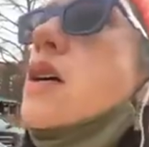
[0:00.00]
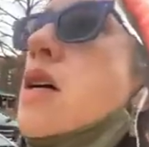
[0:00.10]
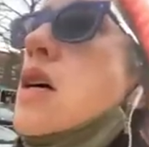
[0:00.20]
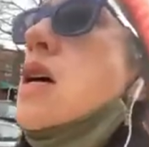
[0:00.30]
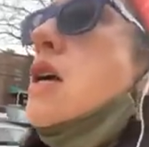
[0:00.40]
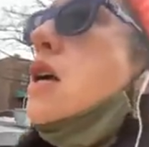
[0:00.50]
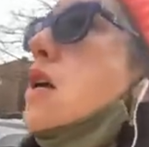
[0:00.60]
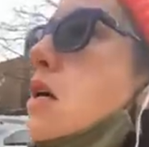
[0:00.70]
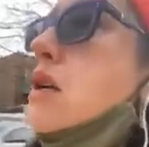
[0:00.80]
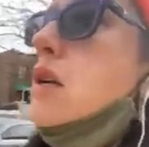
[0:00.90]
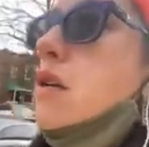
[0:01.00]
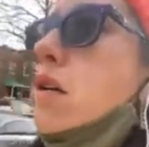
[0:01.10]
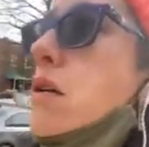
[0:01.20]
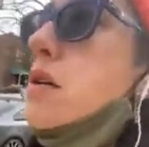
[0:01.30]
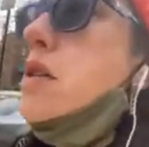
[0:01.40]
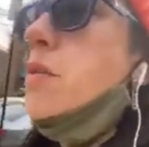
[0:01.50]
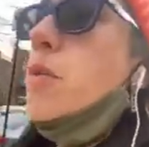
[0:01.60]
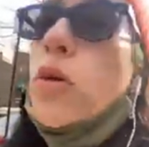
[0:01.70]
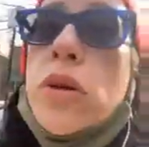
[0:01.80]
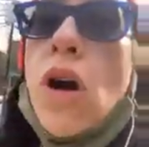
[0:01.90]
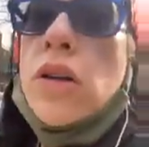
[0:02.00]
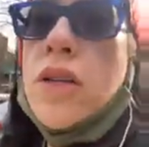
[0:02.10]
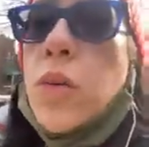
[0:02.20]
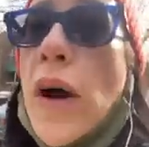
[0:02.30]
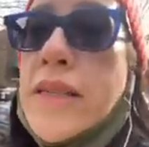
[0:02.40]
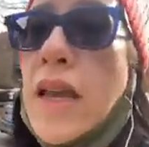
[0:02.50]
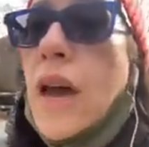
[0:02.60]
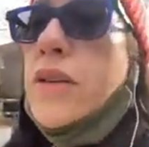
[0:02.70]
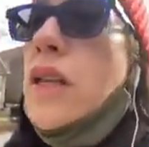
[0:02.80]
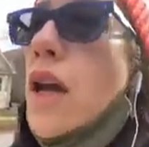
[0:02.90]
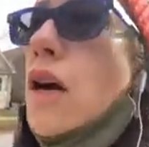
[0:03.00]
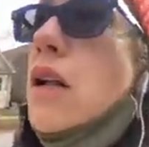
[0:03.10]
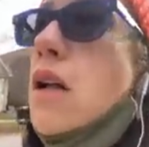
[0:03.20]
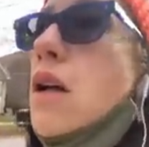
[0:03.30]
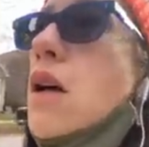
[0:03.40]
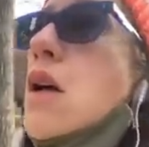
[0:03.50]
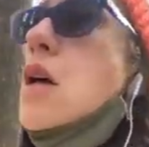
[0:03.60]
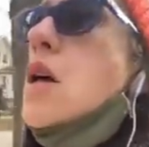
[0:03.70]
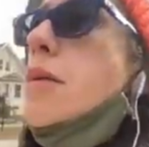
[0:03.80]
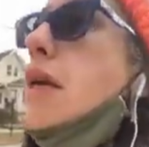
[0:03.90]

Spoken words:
Avondale, because the highway splits